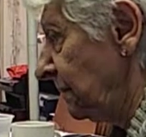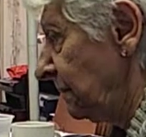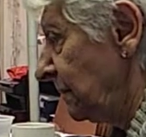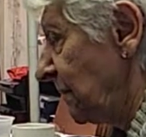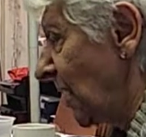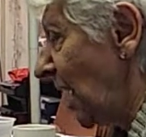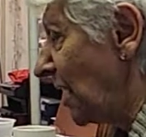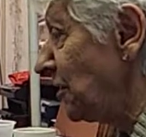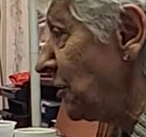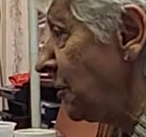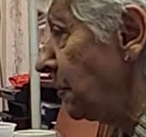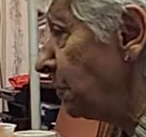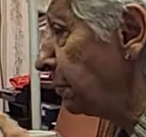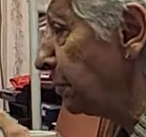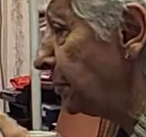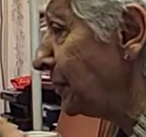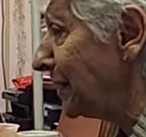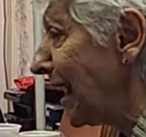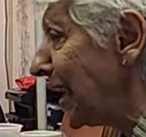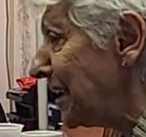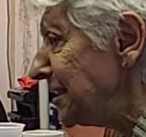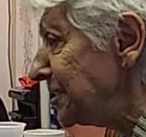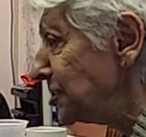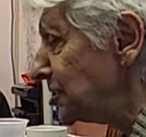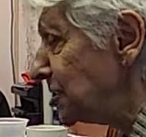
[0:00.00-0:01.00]
And the
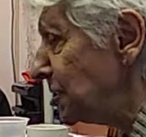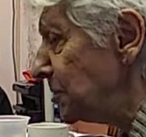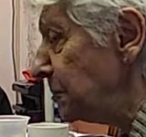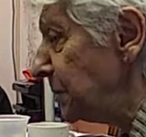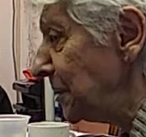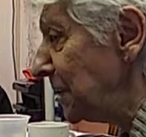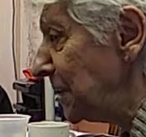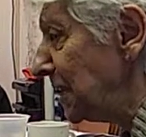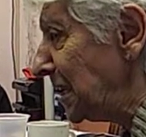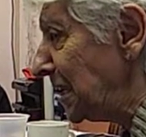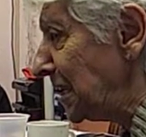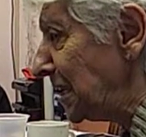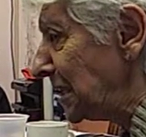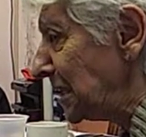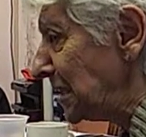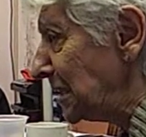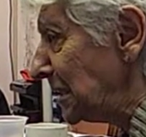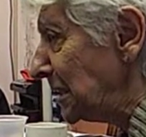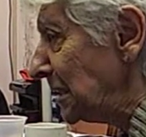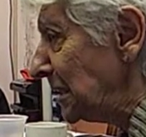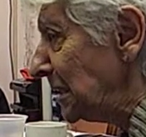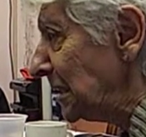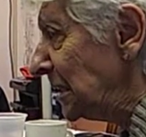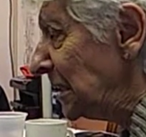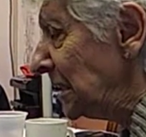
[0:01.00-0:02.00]
place to begin
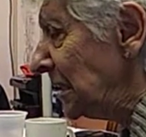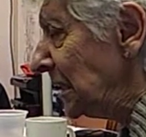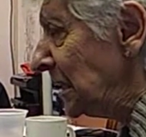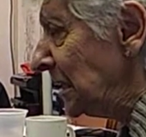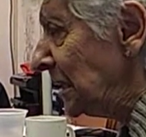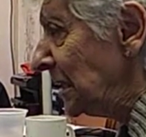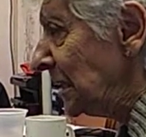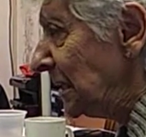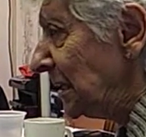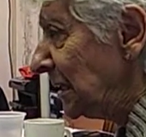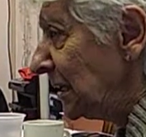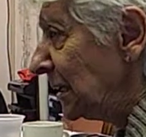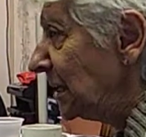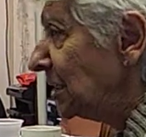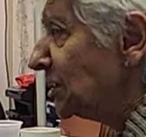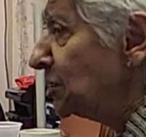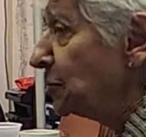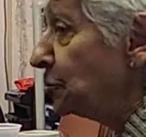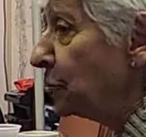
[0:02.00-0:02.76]
is